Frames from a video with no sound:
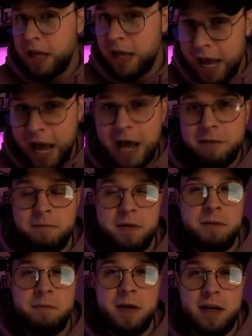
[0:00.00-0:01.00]
half
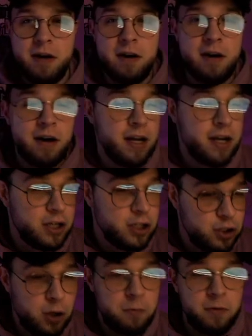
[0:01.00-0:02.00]
PPR,
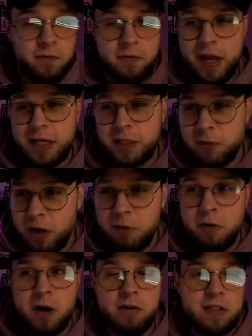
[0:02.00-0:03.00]
super flex, 3
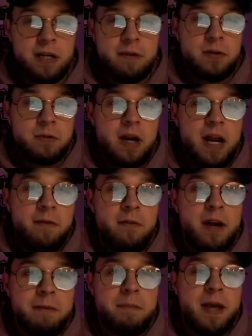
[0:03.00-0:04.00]
wide receivers, whatever
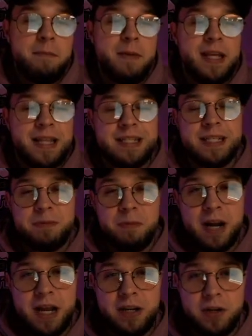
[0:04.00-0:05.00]
it may be. This is what
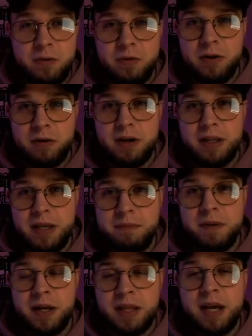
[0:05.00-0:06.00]
I do during the
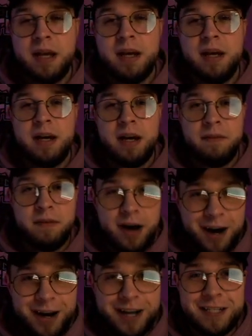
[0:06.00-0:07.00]
month of
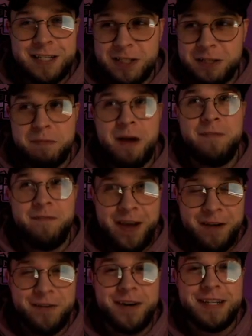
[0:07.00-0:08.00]
August. This is my
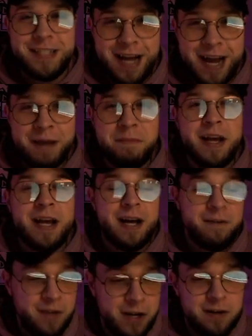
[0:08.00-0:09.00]
favorite time
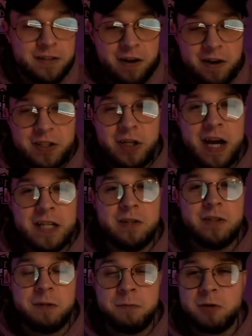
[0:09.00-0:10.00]
of year. As long as you guys are
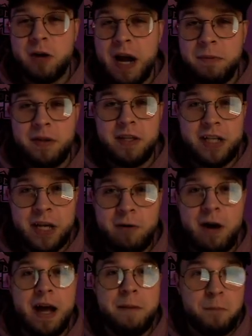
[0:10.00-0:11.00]
subscribed to the channel,
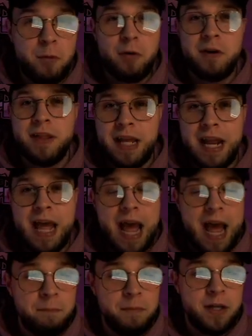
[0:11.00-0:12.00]
I'm more than
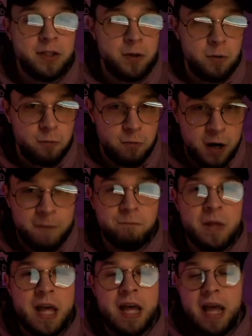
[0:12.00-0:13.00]
happy to run
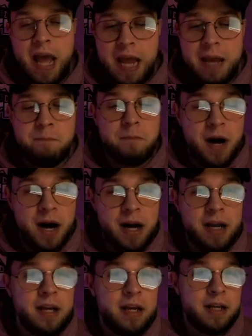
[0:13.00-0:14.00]
a mock
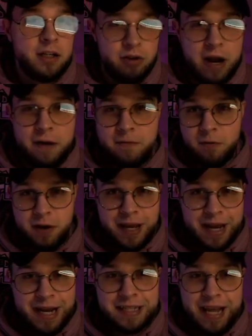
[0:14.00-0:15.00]
draft for you
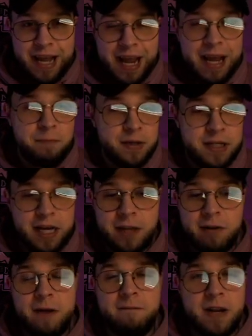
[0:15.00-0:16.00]
guys and put together
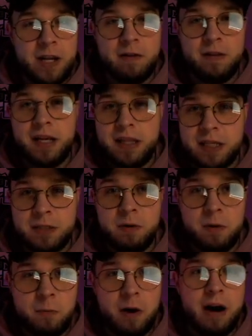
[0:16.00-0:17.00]
a video like this
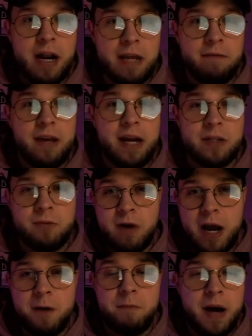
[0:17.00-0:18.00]
one where I give you guys
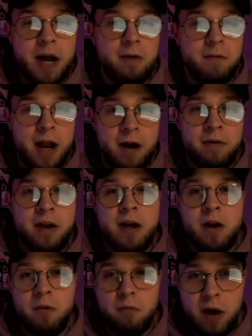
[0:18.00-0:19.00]
round by round
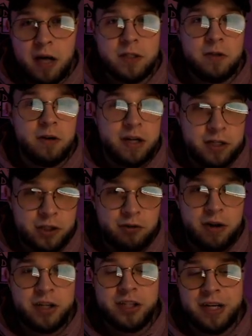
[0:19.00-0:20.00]
roster
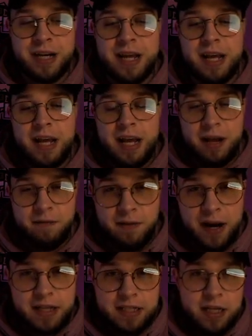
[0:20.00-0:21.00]
construction
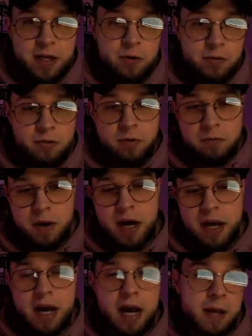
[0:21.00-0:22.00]
advice and go through
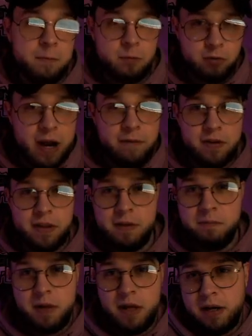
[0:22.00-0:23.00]
why I'm drafting the
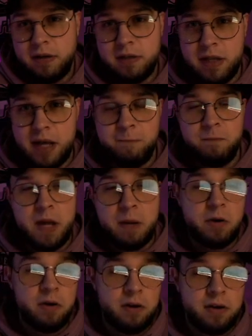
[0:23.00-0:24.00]
players that I'm
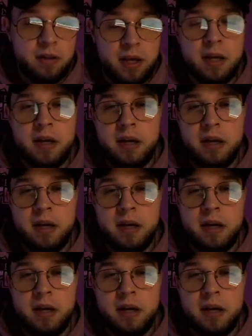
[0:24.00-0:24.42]
currently